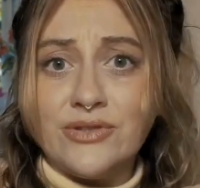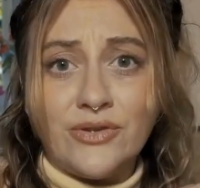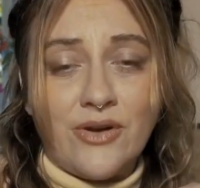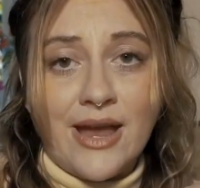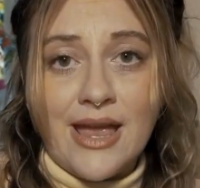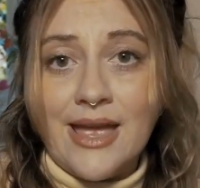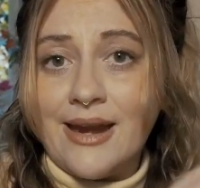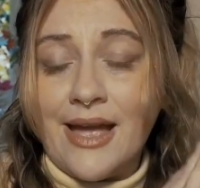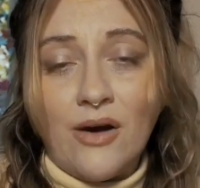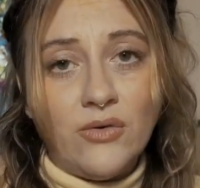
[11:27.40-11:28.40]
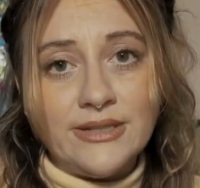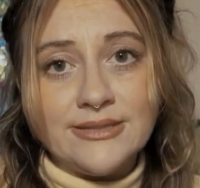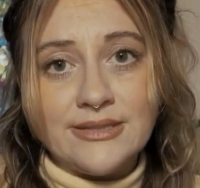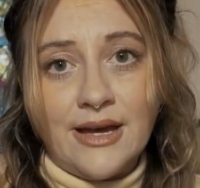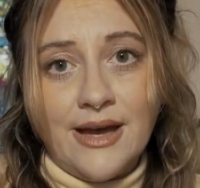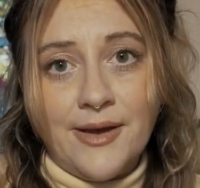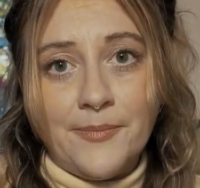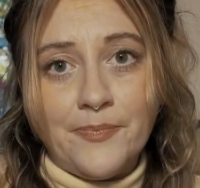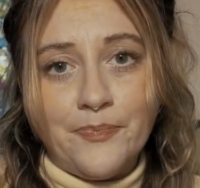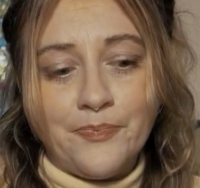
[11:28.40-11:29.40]
are great, and I always
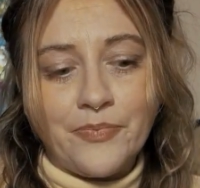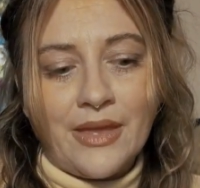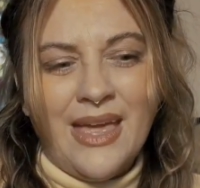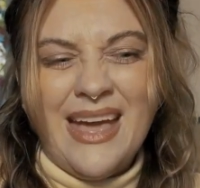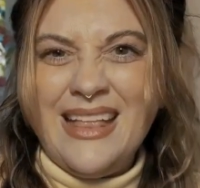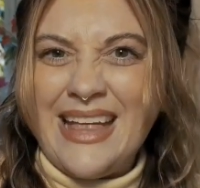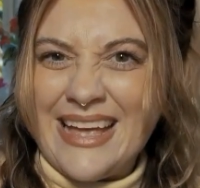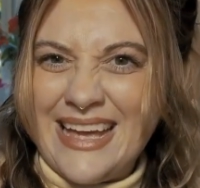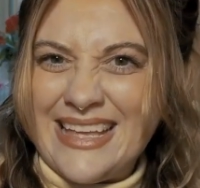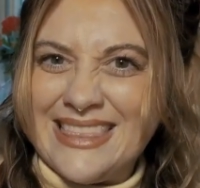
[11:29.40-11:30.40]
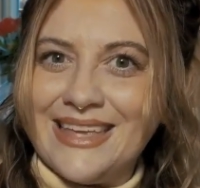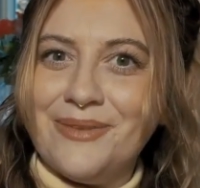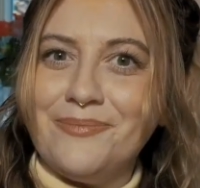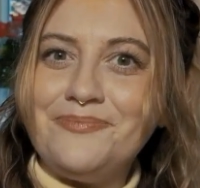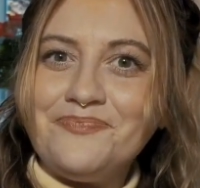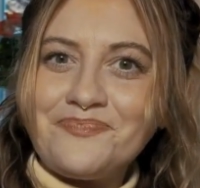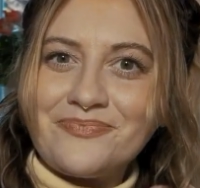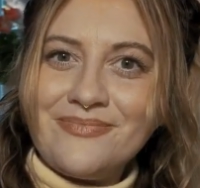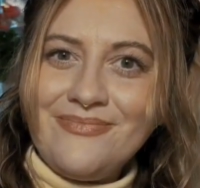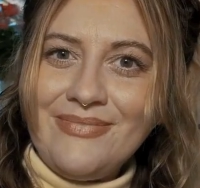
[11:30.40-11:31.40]
like I get them
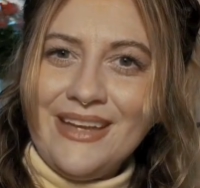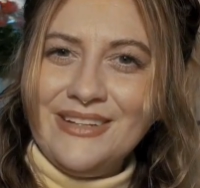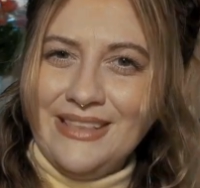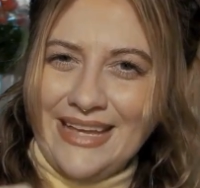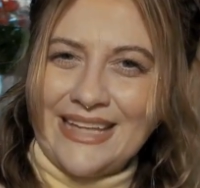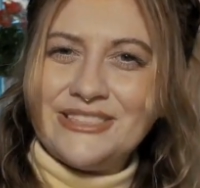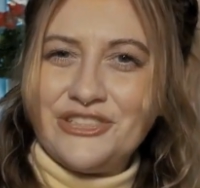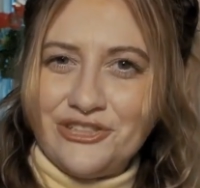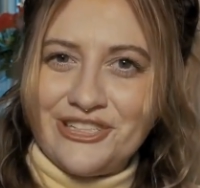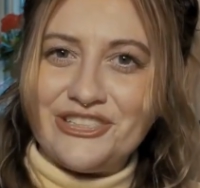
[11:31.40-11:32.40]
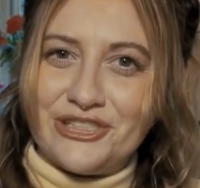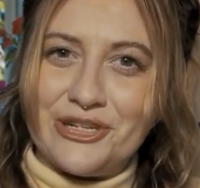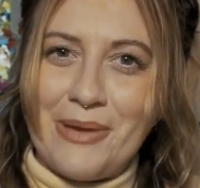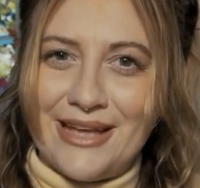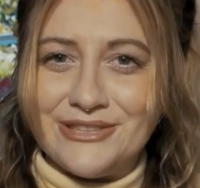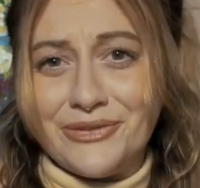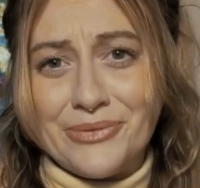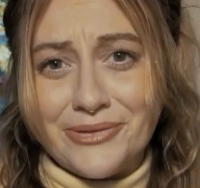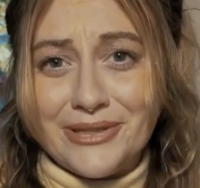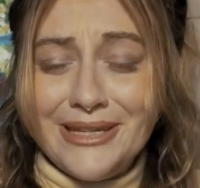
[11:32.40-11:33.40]
like as a tradition to pass on
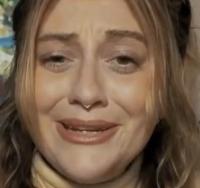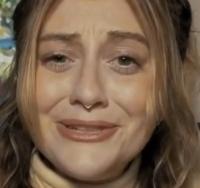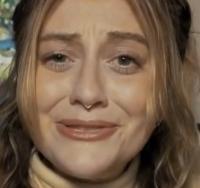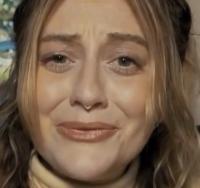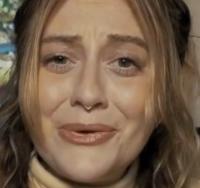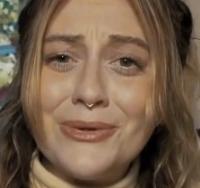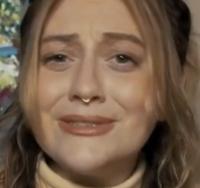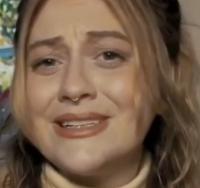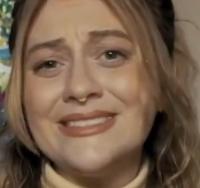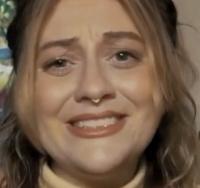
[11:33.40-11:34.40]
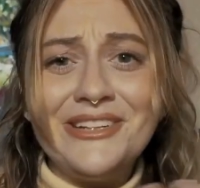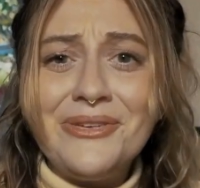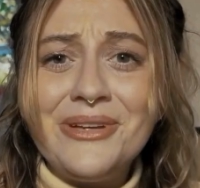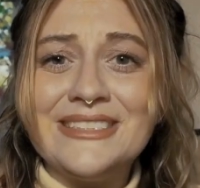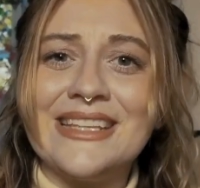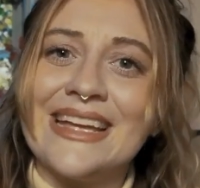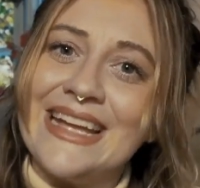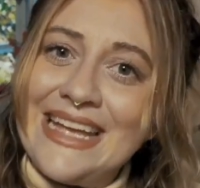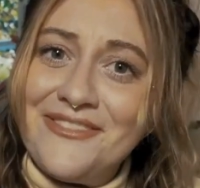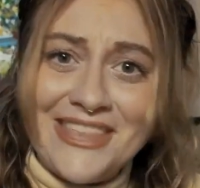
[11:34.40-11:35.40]
throughout the years, of course, because you know it's like a
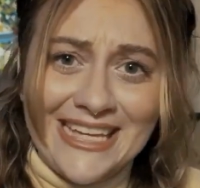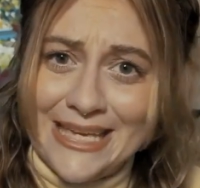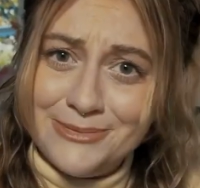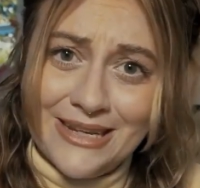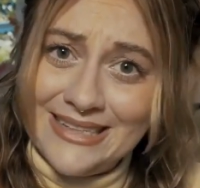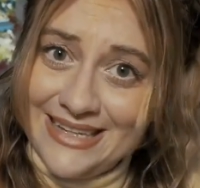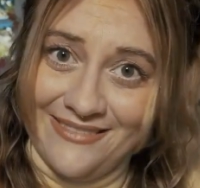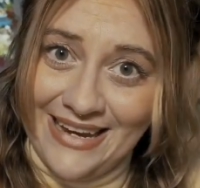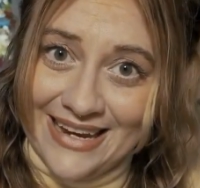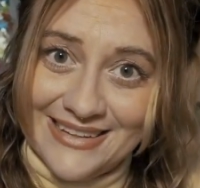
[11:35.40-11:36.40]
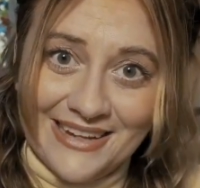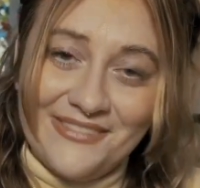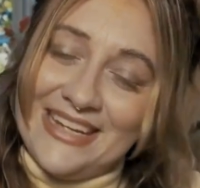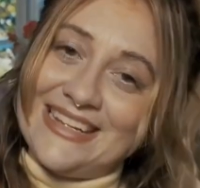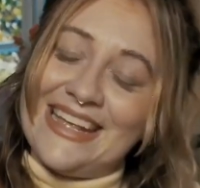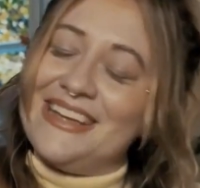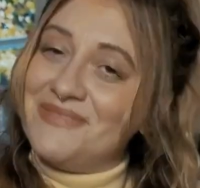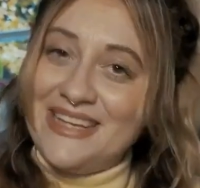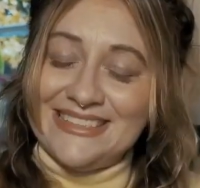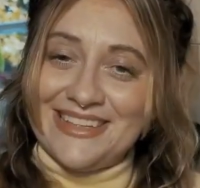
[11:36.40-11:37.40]
gift that keeps on giving. I mean, it
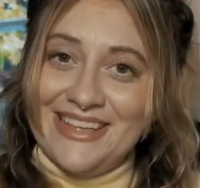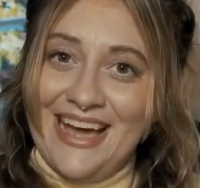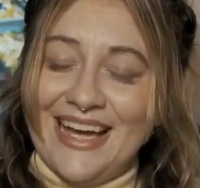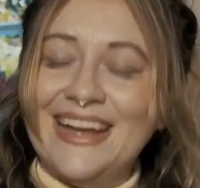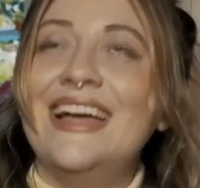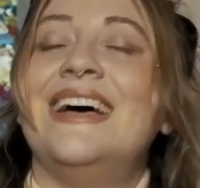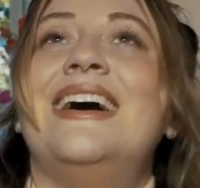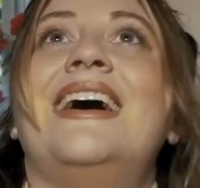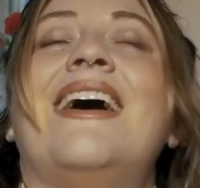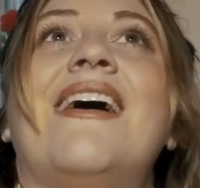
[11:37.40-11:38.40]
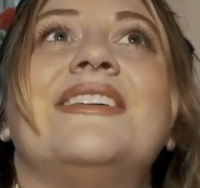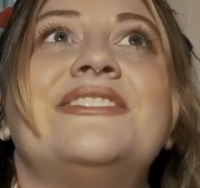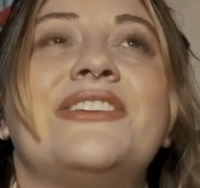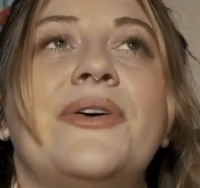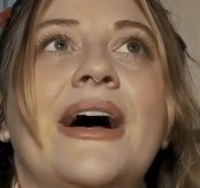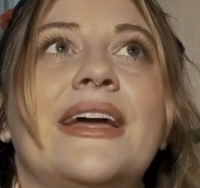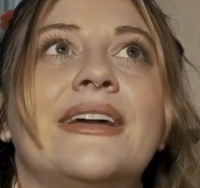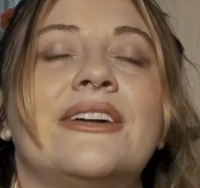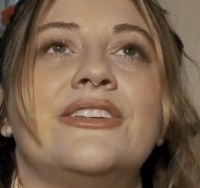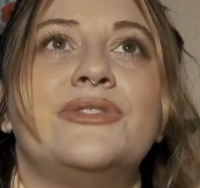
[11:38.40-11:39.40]
means a lot. Also, I
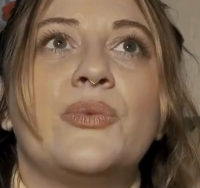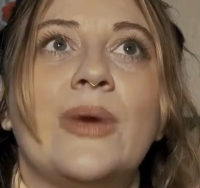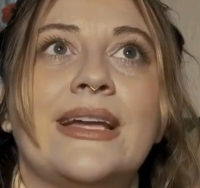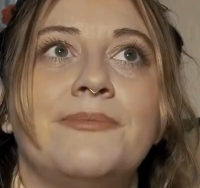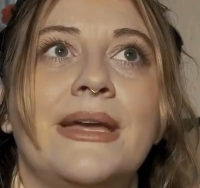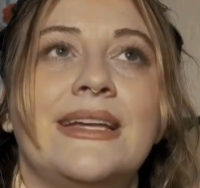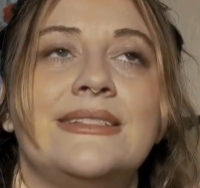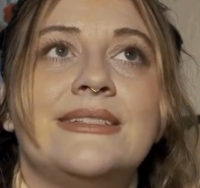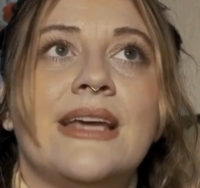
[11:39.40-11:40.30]
could recommend